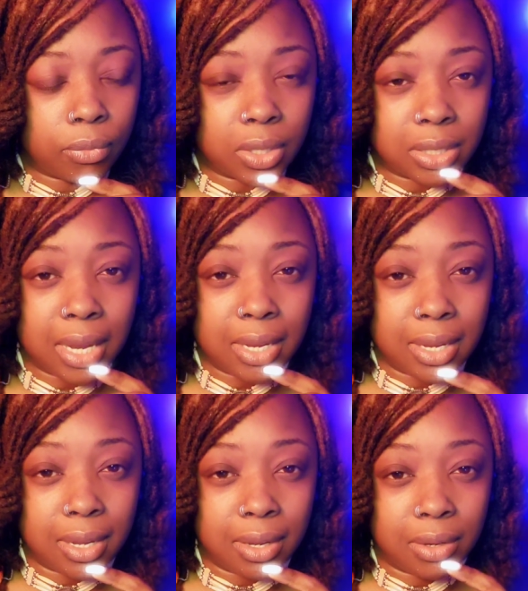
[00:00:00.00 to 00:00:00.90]
the
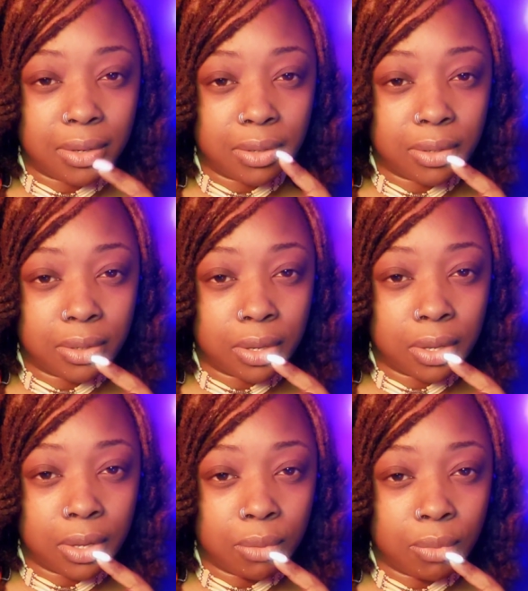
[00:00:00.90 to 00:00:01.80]
psyche.
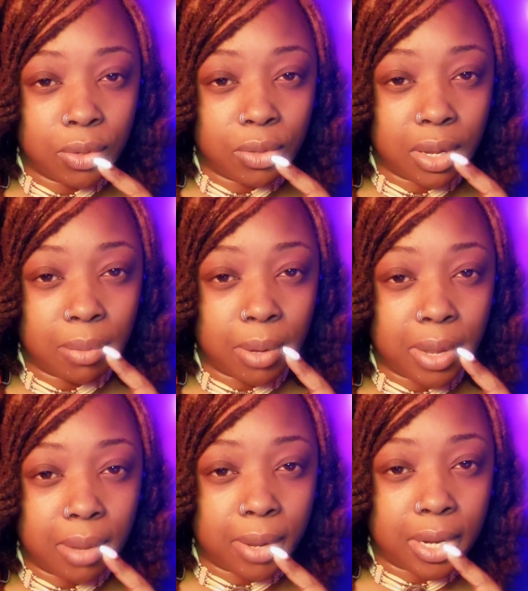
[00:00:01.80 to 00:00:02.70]
When you think about
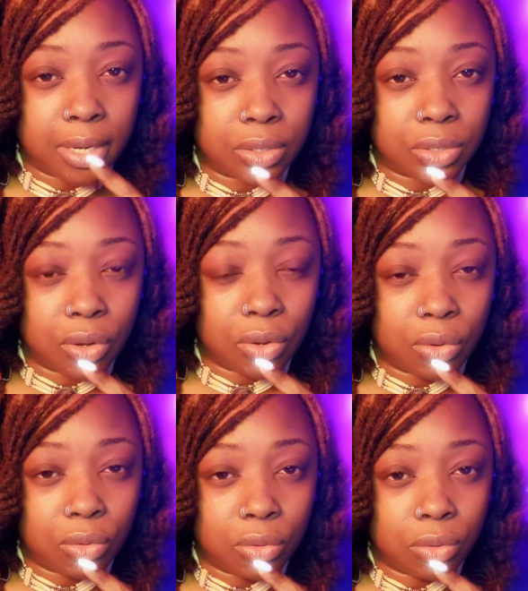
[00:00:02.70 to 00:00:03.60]
mind, body, and
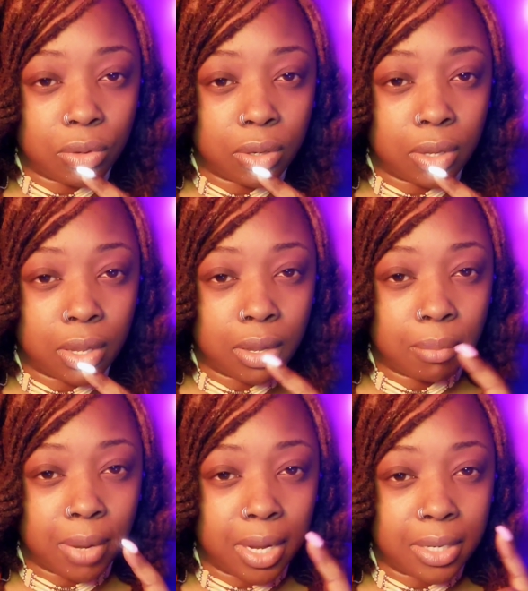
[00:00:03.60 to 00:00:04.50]
soul,
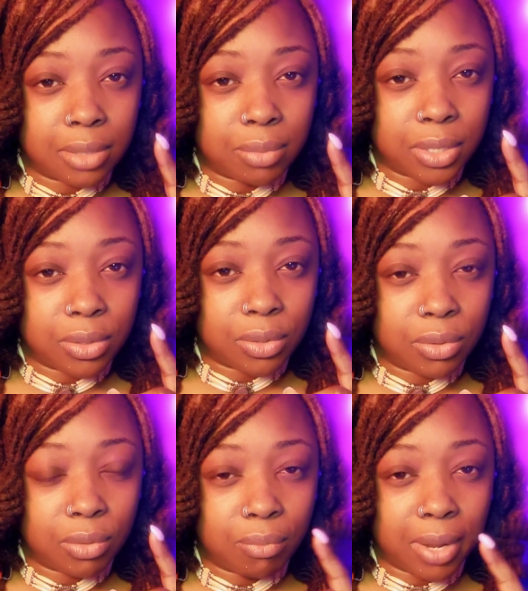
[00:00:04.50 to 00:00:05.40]
mind is
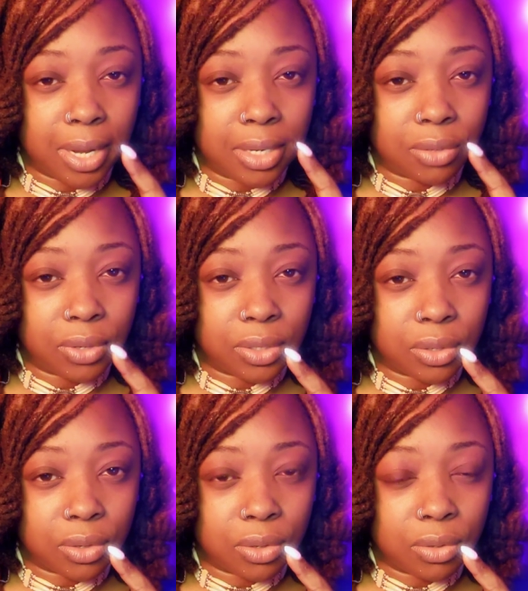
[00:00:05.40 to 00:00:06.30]
mental, body is
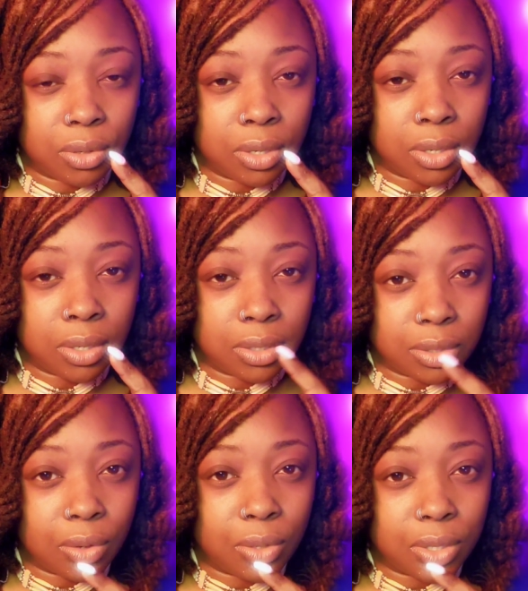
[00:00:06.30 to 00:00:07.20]
physical, the
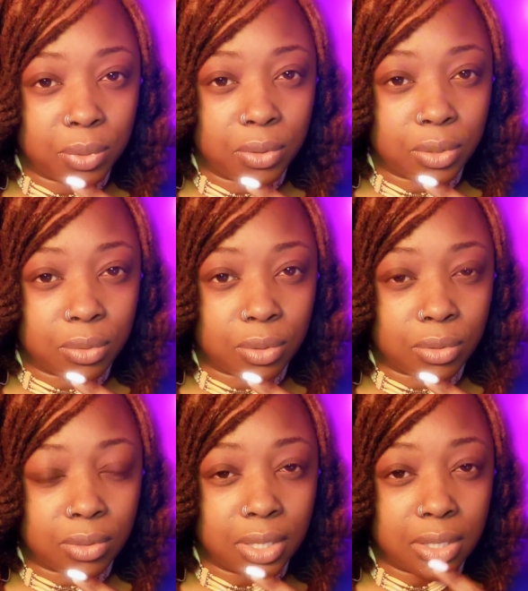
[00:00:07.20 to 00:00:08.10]
soul is
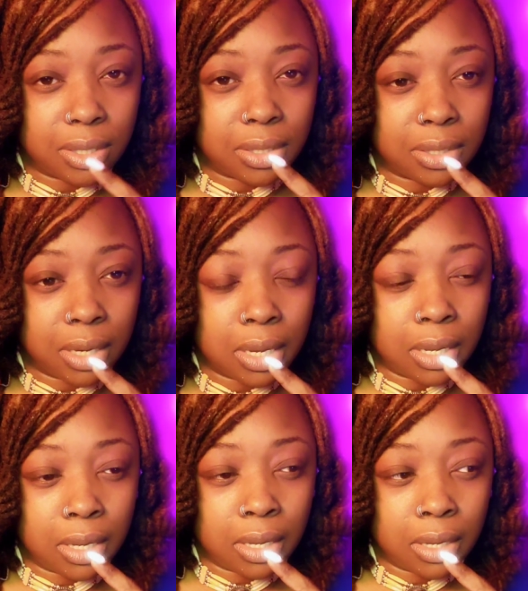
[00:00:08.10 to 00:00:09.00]
spiritual. This is
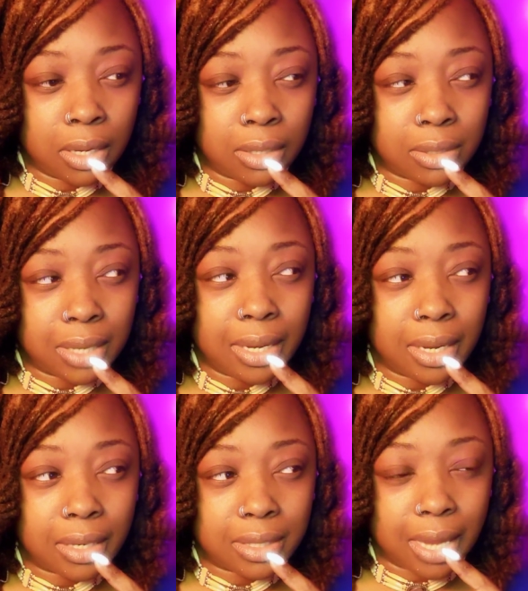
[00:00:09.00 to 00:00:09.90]
a
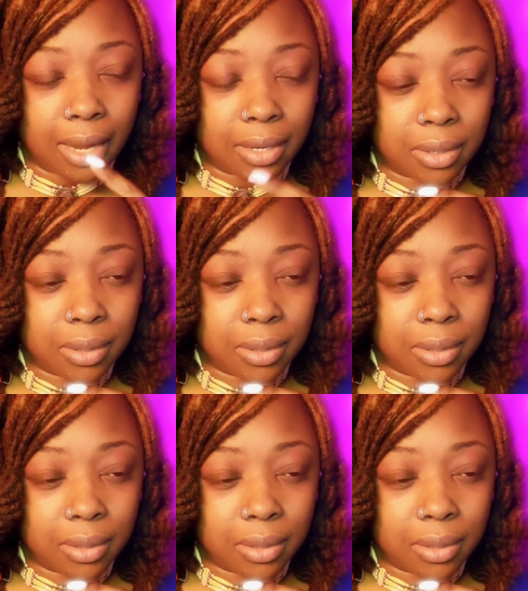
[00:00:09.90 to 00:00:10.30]
psychic attack.